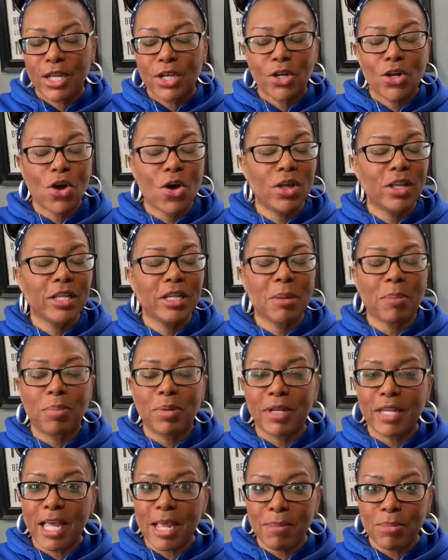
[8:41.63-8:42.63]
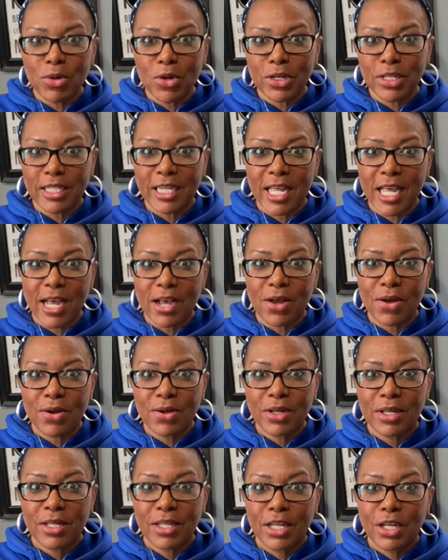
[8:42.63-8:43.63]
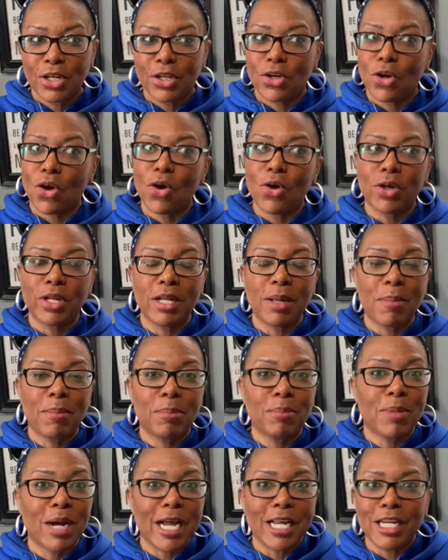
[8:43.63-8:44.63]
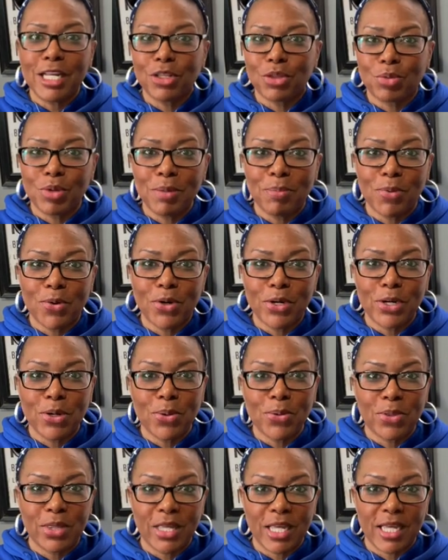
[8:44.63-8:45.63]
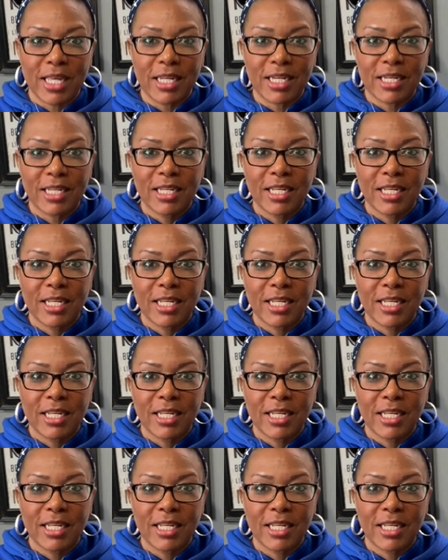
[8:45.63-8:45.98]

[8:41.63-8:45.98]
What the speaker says: Call it a playbook now, call it a mining 3.0 then.